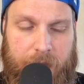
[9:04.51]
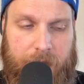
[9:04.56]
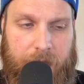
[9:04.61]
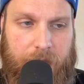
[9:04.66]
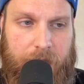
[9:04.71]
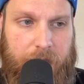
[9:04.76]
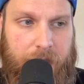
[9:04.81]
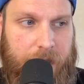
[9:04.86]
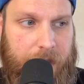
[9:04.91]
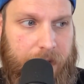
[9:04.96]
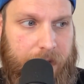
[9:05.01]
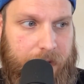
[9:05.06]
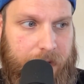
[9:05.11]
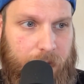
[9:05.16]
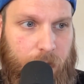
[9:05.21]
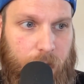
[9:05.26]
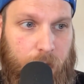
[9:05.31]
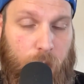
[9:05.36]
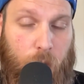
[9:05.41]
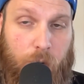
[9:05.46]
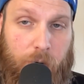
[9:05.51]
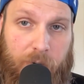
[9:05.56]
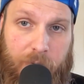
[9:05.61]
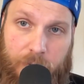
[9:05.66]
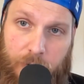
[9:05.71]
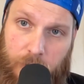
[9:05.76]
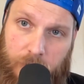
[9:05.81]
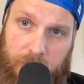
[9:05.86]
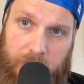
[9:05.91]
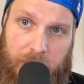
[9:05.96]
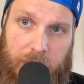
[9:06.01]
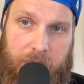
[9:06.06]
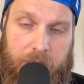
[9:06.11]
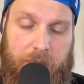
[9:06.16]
like this, more reviews like